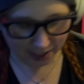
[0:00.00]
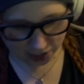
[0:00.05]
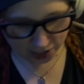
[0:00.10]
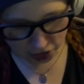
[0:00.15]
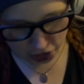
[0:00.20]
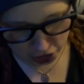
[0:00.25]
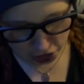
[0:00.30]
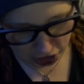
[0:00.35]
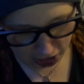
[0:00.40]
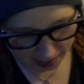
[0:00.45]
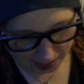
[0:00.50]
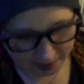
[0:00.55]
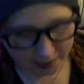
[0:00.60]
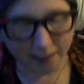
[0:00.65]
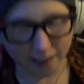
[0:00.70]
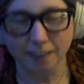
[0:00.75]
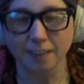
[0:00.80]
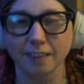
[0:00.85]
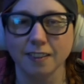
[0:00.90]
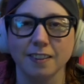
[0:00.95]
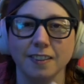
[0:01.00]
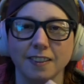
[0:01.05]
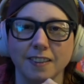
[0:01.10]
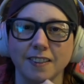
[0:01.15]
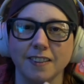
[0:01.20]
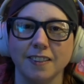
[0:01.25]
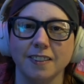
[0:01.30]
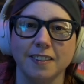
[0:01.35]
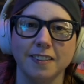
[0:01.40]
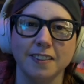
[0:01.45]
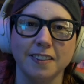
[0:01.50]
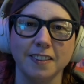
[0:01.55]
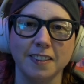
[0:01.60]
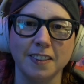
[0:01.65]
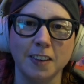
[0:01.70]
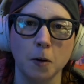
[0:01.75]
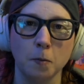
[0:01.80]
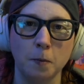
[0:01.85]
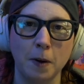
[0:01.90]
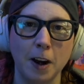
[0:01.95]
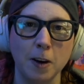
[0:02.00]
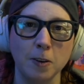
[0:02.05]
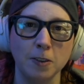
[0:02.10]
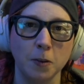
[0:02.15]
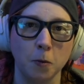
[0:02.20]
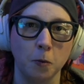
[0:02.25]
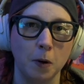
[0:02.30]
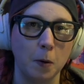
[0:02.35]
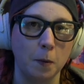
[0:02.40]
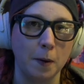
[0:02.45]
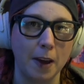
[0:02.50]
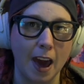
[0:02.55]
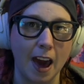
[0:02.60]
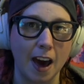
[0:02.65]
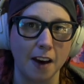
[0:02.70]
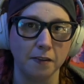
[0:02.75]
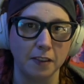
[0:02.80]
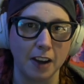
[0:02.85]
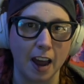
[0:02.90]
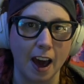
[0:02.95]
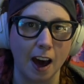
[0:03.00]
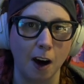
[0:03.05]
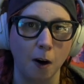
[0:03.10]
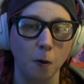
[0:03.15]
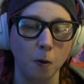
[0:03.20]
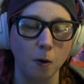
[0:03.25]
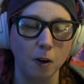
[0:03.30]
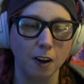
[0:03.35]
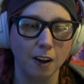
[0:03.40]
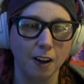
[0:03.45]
shit compared to what we have now